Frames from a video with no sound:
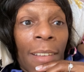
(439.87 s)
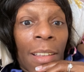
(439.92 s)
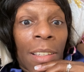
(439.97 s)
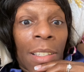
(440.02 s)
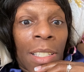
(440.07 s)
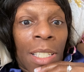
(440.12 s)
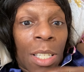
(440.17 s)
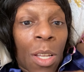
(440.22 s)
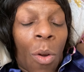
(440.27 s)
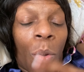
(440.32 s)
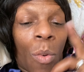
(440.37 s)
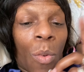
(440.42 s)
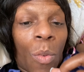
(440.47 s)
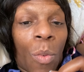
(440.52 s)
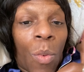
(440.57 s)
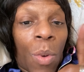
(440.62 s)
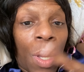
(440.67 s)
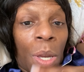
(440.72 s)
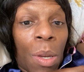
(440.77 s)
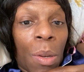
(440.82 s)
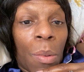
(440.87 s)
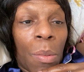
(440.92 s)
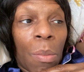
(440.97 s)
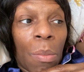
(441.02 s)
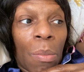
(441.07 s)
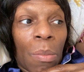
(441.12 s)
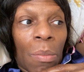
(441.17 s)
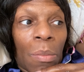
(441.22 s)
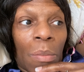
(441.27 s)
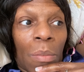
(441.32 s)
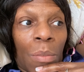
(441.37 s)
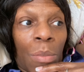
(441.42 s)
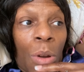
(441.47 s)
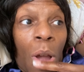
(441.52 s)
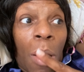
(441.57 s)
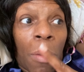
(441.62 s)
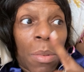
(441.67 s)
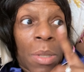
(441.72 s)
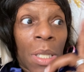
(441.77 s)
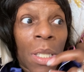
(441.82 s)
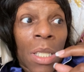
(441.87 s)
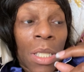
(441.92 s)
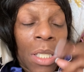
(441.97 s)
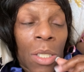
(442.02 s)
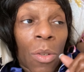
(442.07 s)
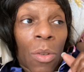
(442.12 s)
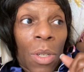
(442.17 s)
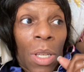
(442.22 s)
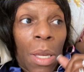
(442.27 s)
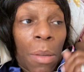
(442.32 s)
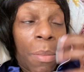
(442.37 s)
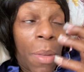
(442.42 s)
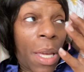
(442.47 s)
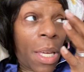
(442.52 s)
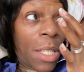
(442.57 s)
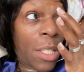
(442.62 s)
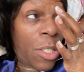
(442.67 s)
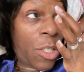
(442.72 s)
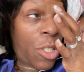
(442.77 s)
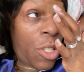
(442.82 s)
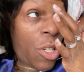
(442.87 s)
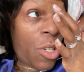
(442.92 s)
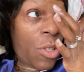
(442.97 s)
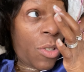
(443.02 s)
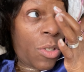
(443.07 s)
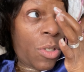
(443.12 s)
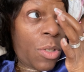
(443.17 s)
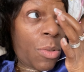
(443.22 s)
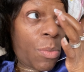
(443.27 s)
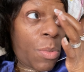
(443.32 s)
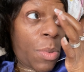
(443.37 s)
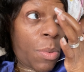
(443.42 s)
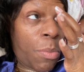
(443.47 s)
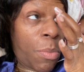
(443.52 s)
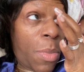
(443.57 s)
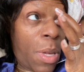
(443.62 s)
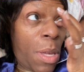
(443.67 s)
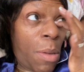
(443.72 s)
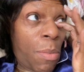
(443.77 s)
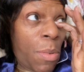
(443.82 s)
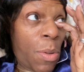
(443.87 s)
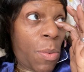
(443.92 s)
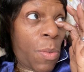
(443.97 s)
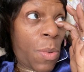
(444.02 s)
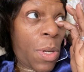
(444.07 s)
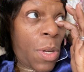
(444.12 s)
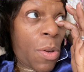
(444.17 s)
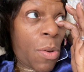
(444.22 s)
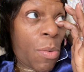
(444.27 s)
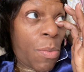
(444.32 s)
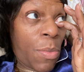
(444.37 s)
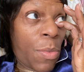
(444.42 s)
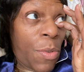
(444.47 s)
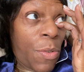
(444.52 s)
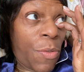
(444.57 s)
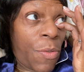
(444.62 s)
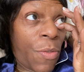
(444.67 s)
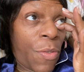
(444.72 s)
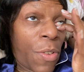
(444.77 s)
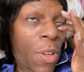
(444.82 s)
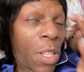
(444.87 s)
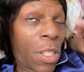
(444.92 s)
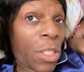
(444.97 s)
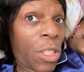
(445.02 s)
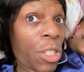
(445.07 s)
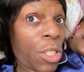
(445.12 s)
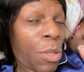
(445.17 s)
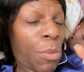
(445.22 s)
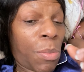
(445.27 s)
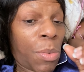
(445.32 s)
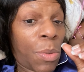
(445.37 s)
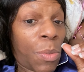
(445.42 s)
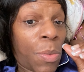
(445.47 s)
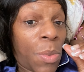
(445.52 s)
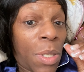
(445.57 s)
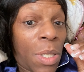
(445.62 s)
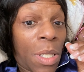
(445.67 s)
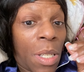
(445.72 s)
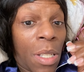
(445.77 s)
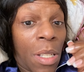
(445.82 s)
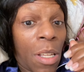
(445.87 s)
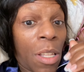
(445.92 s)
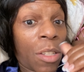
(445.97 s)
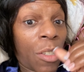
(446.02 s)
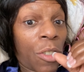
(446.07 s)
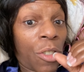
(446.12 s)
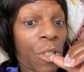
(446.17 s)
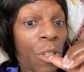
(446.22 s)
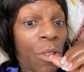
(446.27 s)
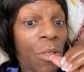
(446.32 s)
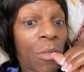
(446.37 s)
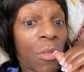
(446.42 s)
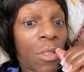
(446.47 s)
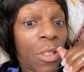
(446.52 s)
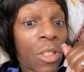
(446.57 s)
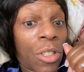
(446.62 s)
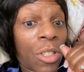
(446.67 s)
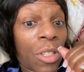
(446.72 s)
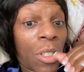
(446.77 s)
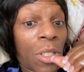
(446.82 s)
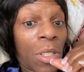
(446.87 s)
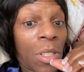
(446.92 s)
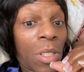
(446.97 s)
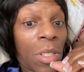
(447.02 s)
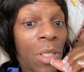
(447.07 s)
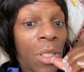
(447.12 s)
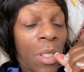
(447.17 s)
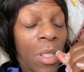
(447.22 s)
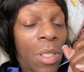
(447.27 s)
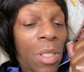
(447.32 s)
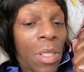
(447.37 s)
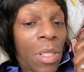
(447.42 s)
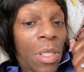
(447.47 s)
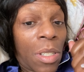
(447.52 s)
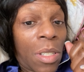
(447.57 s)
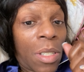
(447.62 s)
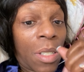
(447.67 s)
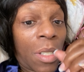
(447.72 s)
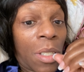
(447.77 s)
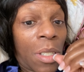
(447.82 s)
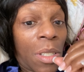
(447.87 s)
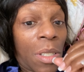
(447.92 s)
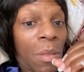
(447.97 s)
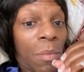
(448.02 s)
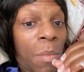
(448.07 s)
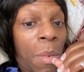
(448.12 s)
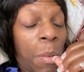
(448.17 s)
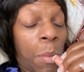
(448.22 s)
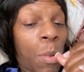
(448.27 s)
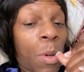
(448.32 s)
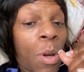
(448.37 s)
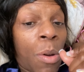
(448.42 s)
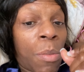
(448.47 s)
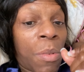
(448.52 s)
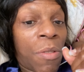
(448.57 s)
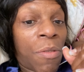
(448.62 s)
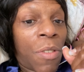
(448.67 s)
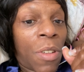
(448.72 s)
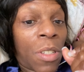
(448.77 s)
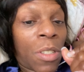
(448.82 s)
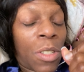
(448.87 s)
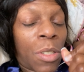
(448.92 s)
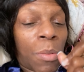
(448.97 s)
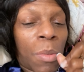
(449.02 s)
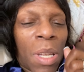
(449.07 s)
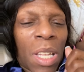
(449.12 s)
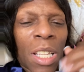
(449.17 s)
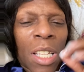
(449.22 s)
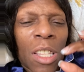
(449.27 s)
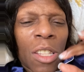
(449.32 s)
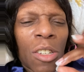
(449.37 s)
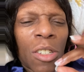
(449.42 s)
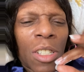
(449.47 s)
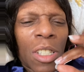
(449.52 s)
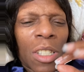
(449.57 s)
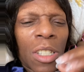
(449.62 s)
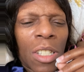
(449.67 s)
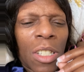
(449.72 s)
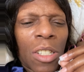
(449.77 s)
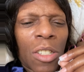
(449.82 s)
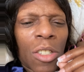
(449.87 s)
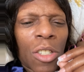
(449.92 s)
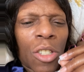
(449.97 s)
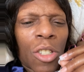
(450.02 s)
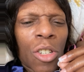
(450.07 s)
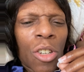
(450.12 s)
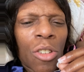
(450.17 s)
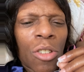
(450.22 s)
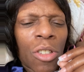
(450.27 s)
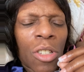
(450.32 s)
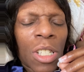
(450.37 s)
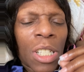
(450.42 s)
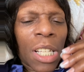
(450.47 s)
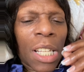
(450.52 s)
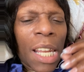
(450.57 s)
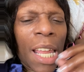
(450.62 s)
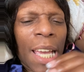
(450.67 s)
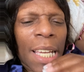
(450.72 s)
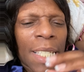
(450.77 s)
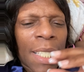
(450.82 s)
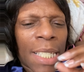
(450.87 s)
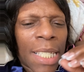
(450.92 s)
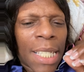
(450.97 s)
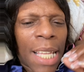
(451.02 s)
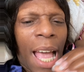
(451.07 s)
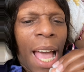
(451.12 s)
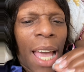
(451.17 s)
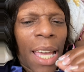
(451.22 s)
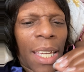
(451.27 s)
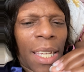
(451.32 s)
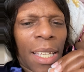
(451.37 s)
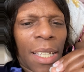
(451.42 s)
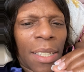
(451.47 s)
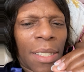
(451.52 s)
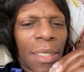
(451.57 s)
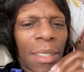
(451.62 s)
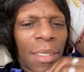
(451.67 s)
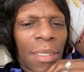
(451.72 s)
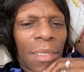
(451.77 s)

So we probably is going to get back in church, but maybe we're going to be fellowshipping with another church. Maybe we're going to be fellowshipping. And it looked a little, the church looked like Zion.